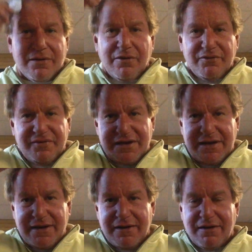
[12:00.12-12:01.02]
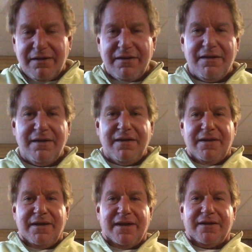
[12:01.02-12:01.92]
goes in here
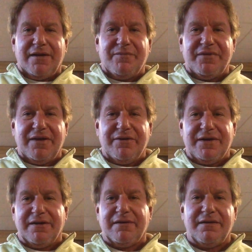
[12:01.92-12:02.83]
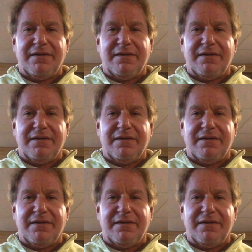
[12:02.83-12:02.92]
and comes out here.